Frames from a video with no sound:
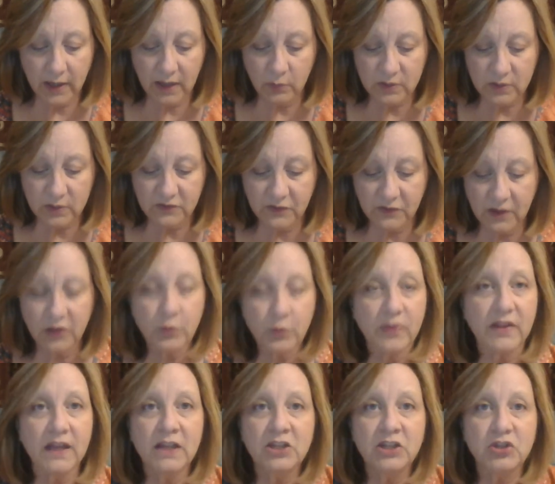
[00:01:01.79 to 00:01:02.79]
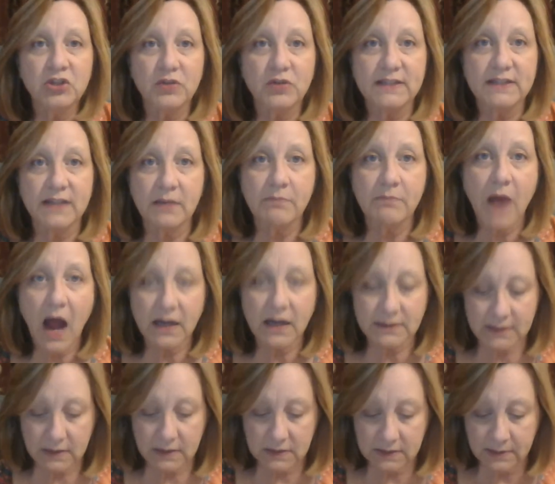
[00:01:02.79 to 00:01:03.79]
and was filled with interesting
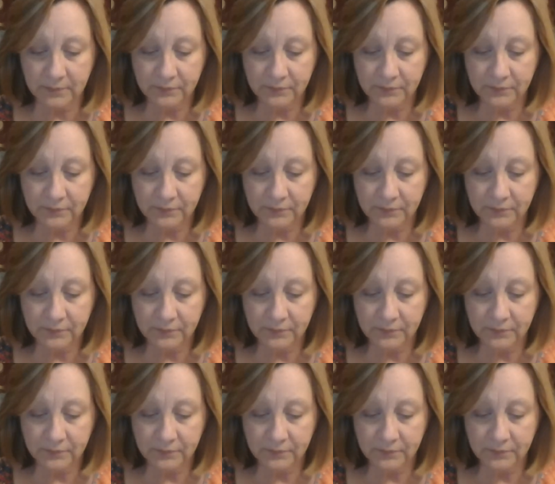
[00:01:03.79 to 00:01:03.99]
boxes.